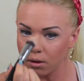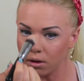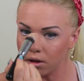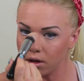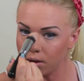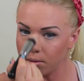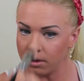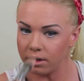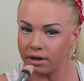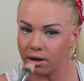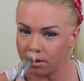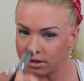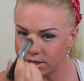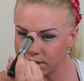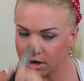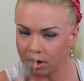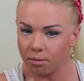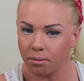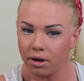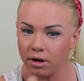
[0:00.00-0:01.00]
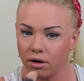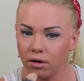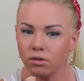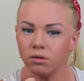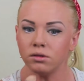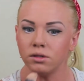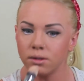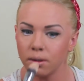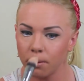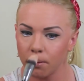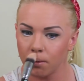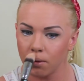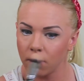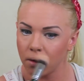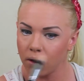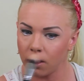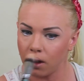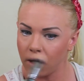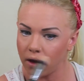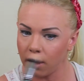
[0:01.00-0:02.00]
A little bit down the center of my nose
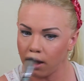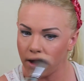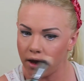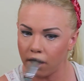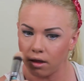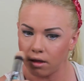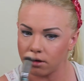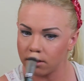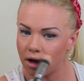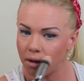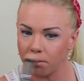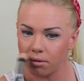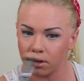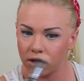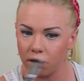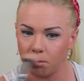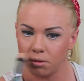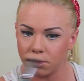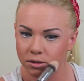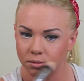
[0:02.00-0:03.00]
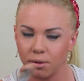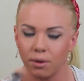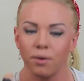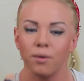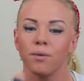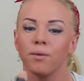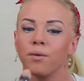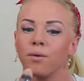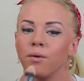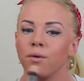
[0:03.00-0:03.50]
and the top of the Cupid's bow.